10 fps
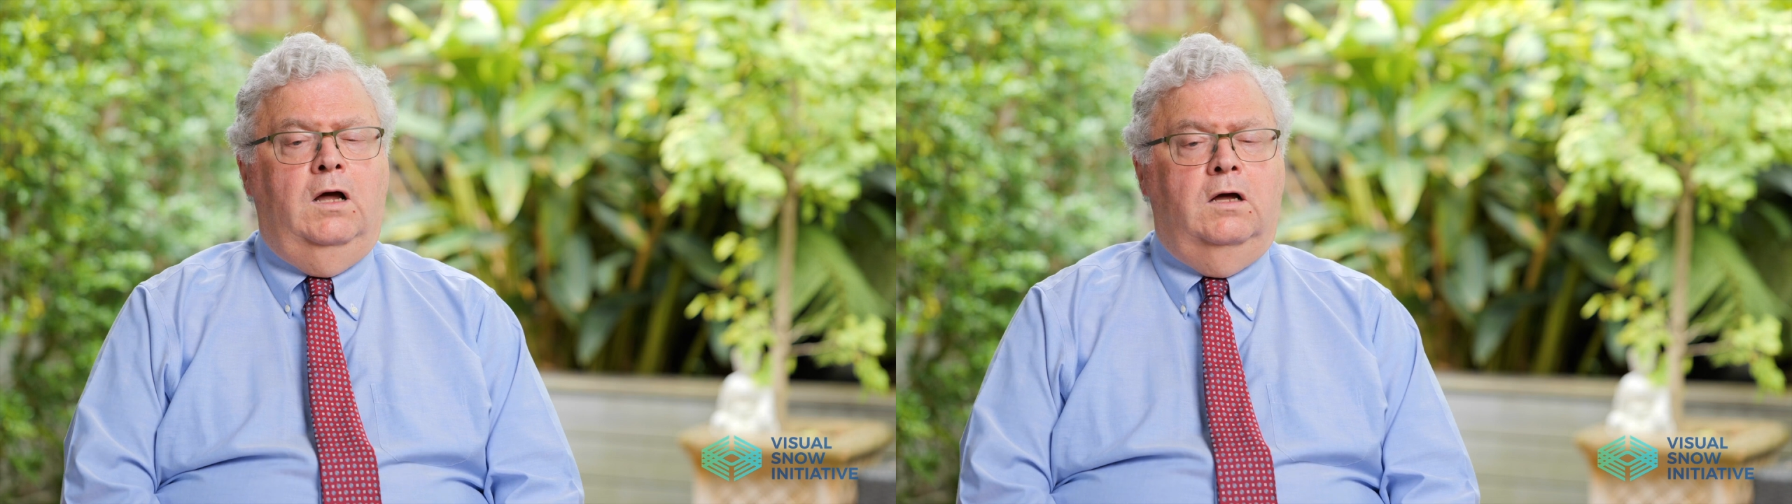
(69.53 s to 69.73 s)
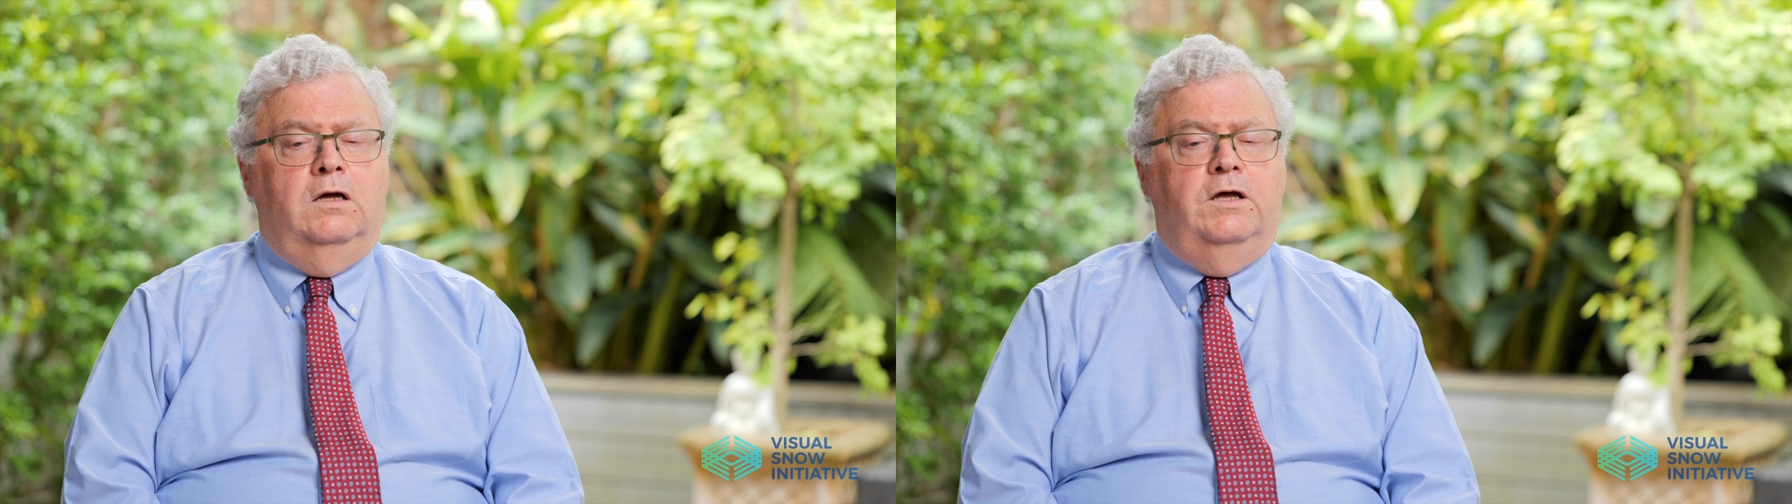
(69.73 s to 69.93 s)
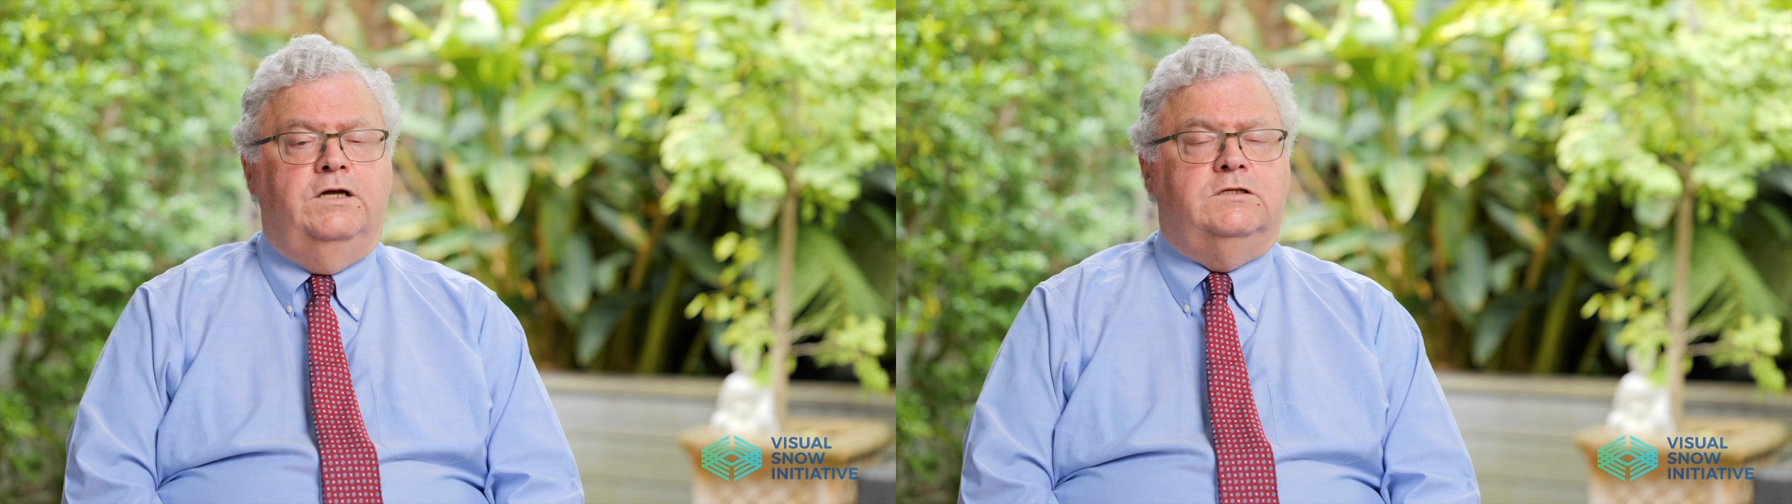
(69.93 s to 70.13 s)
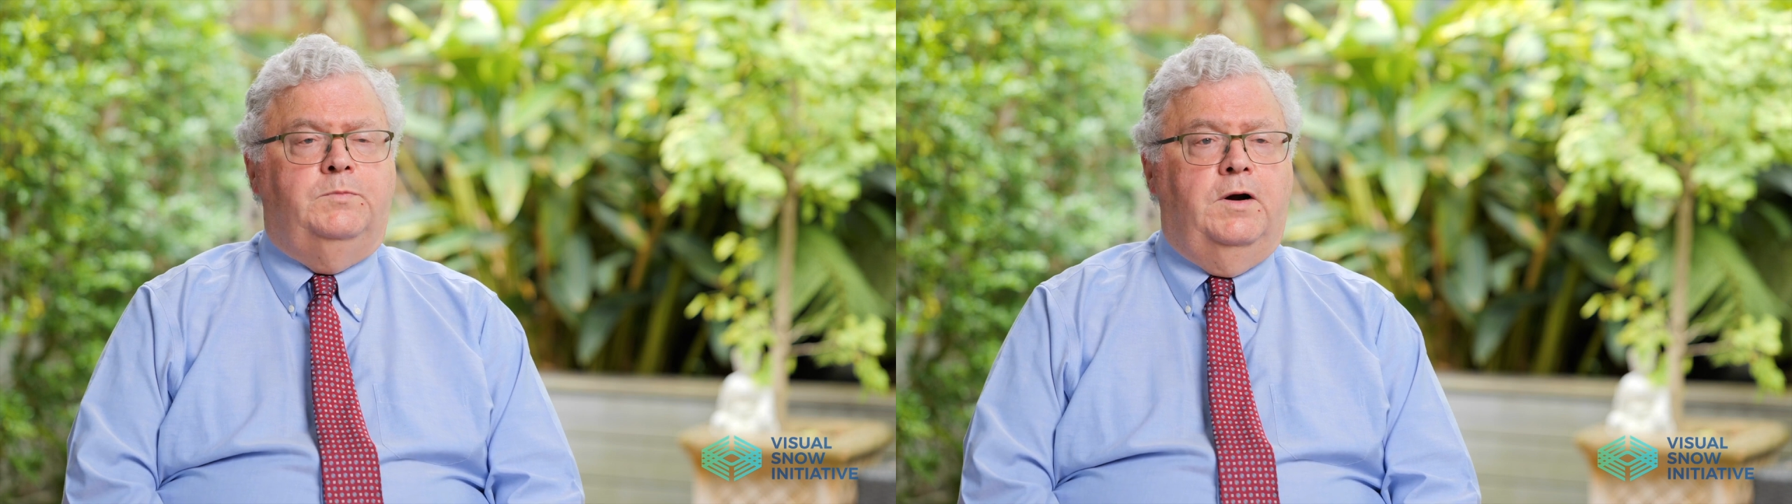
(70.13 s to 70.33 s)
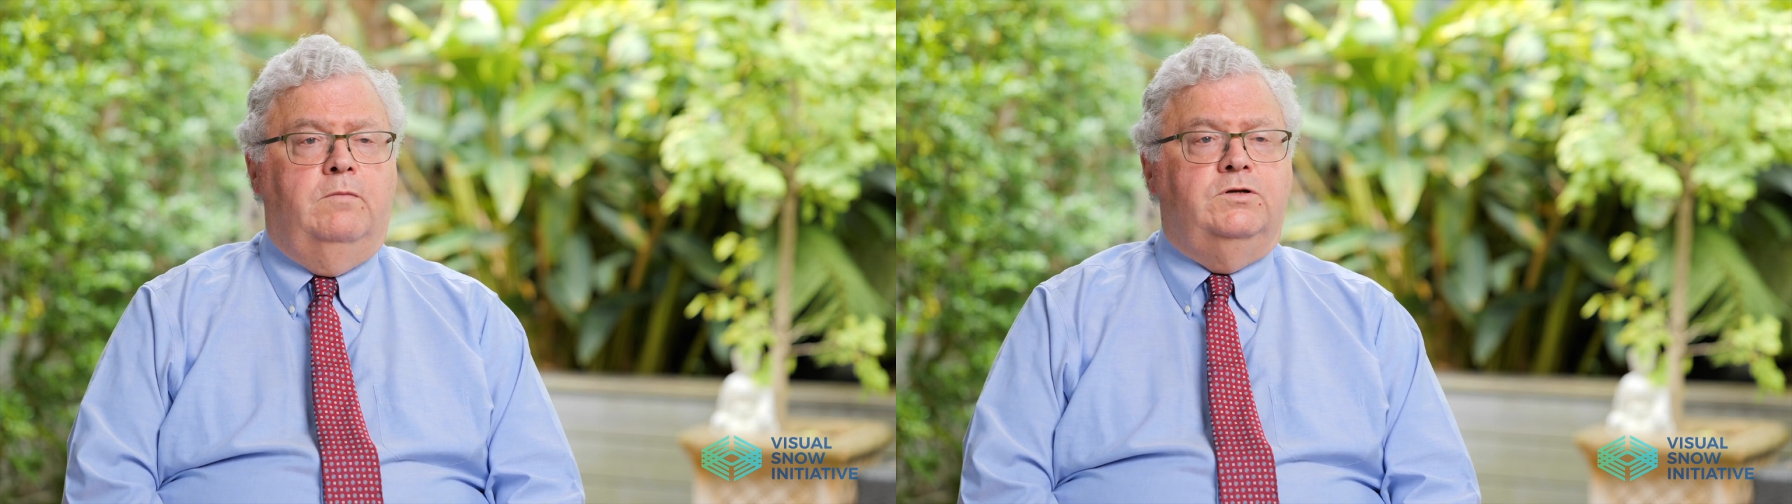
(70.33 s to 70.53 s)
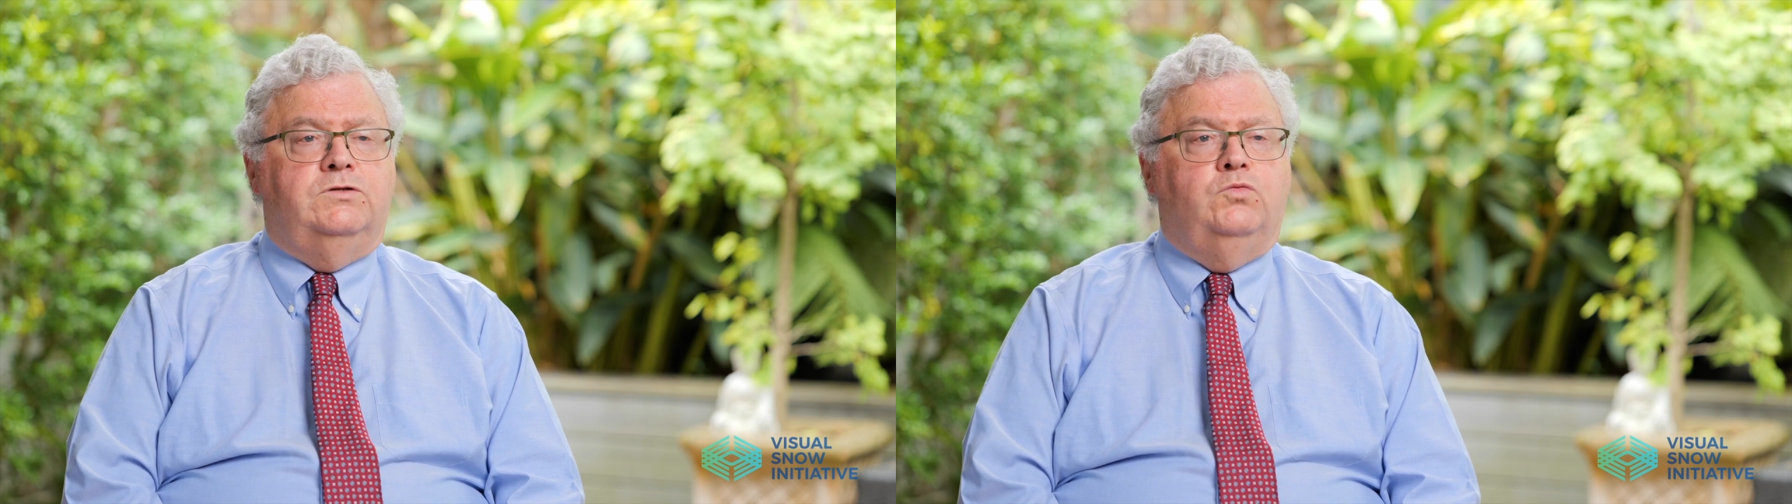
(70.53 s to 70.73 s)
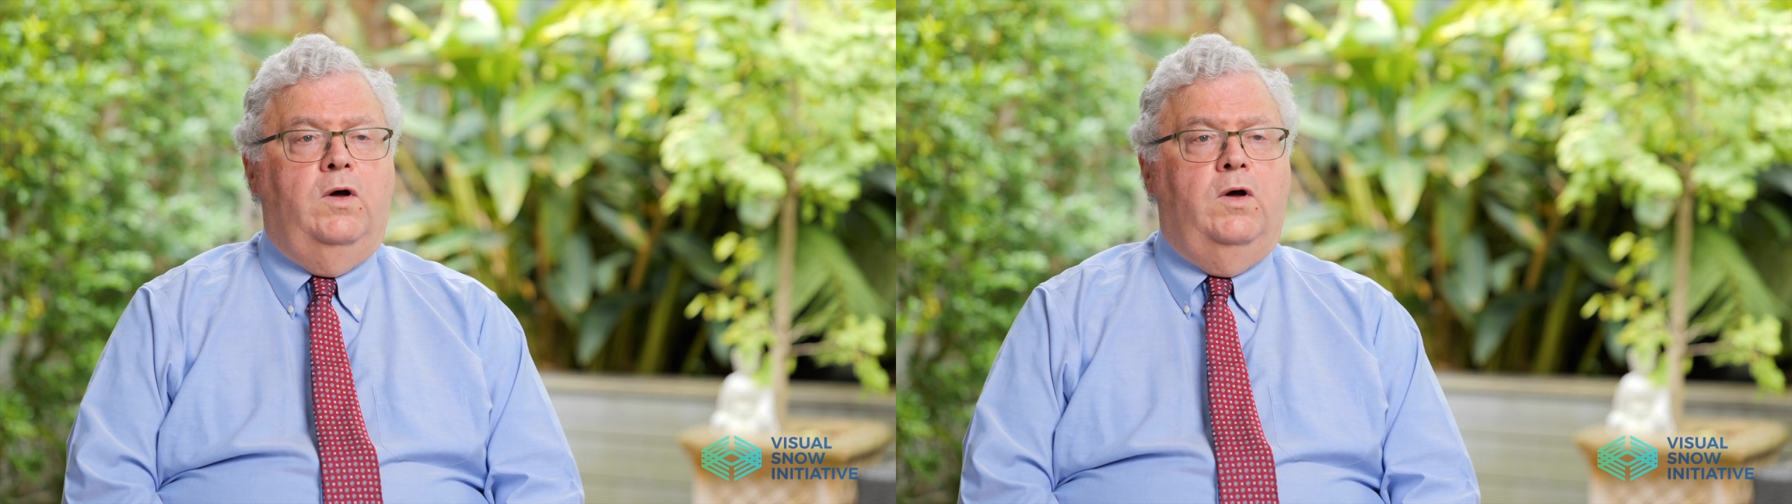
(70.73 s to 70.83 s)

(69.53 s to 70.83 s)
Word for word: uh, experiments